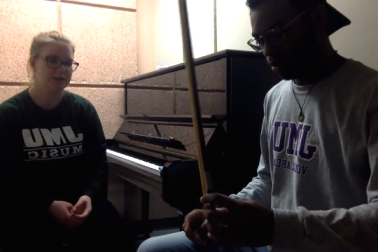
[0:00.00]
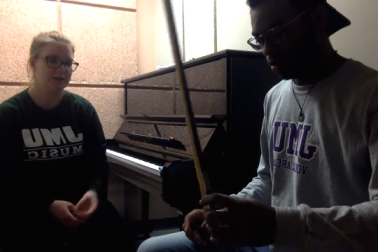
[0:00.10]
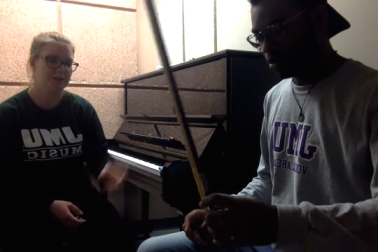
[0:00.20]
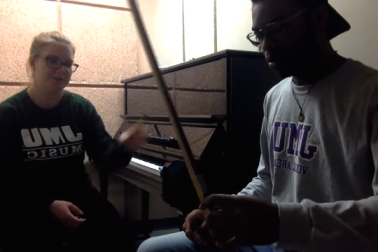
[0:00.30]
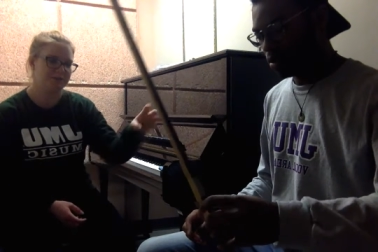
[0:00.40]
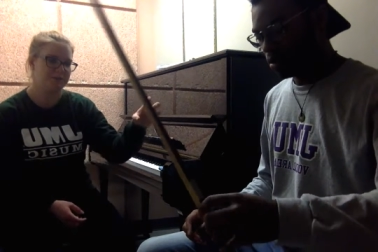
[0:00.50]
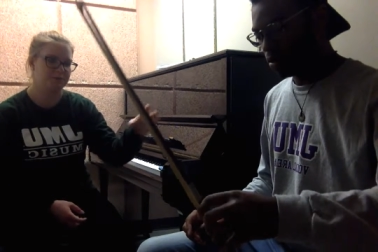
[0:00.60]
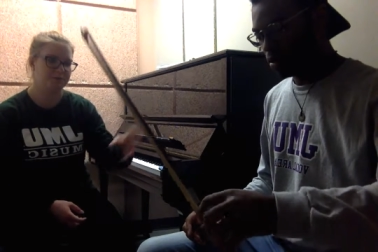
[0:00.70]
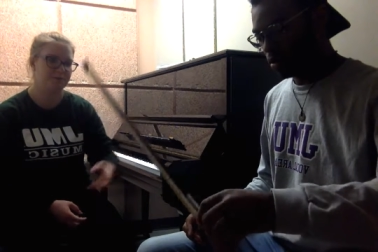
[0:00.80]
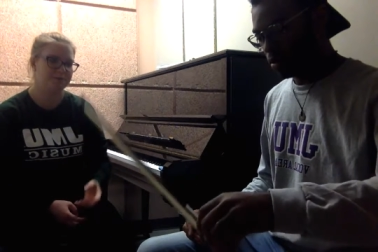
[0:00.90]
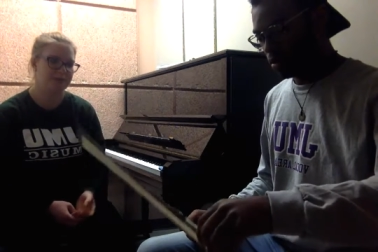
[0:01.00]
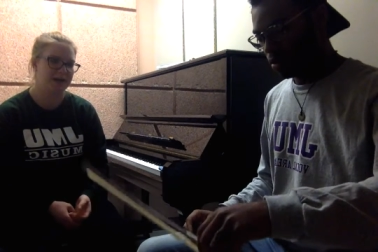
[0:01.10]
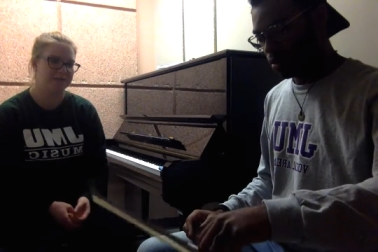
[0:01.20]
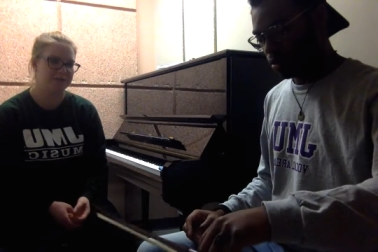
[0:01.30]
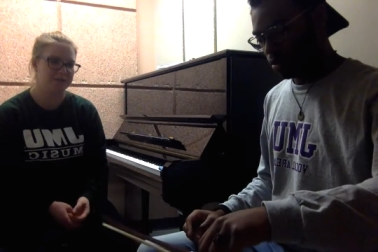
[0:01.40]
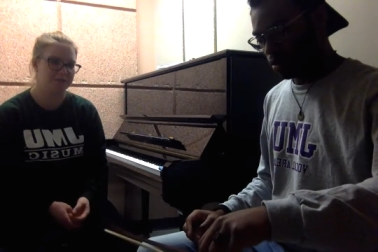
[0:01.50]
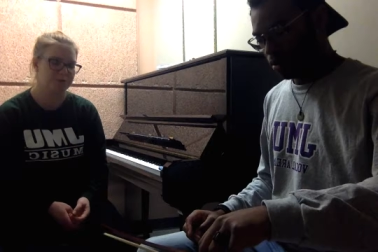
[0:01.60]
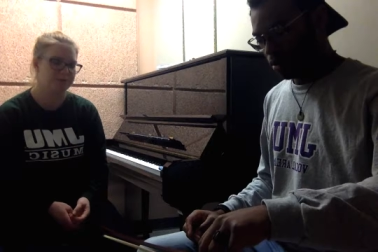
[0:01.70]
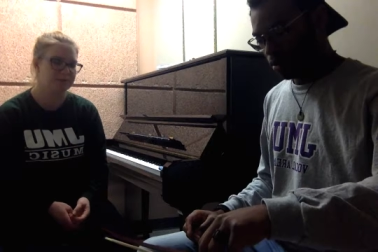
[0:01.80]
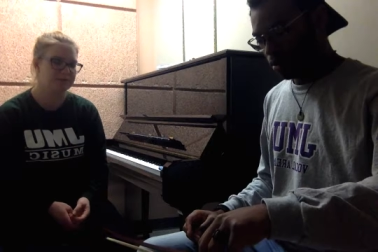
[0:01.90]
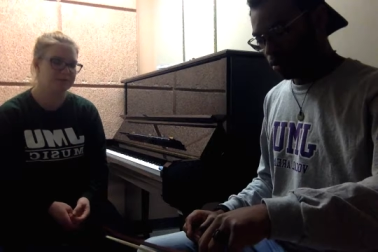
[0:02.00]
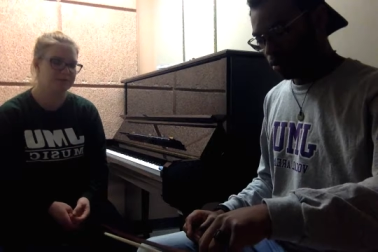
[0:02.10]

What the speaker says: Or how much of a grip you have to control it.